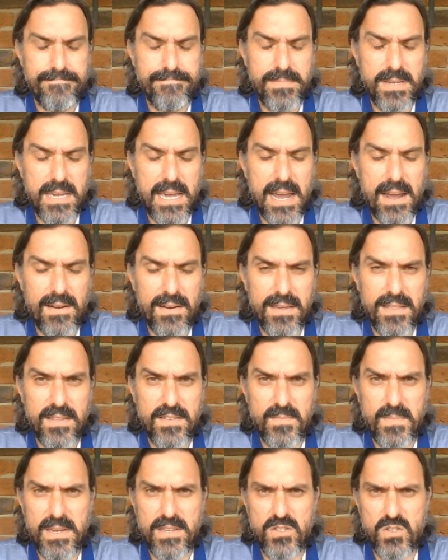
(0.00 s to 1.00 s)
Currently
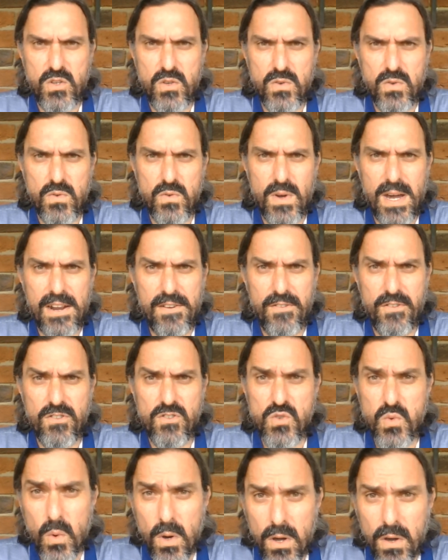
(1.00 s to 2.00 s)
there's been
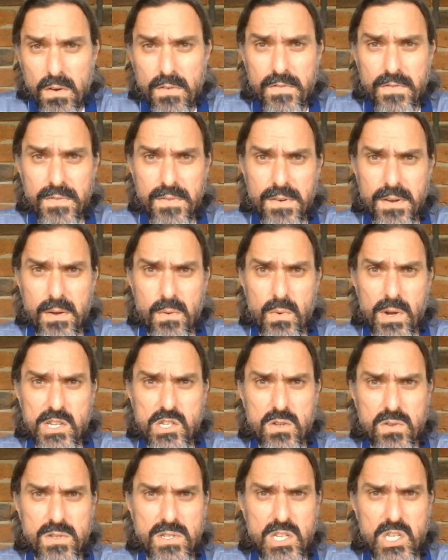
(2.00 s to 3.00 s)
212
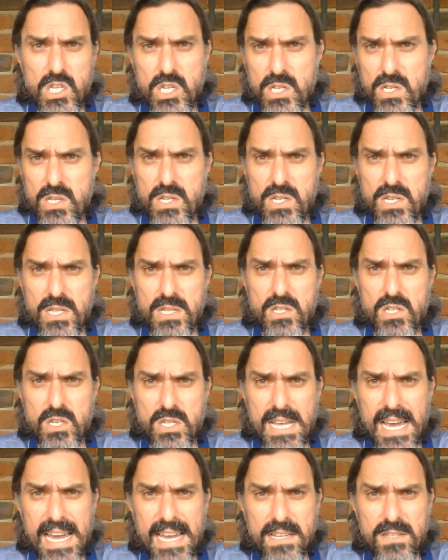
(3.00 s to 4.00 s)
regional editions
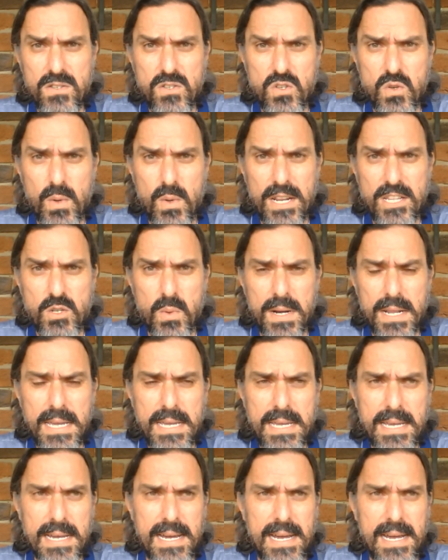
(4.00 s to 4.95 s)
to date, to 2020,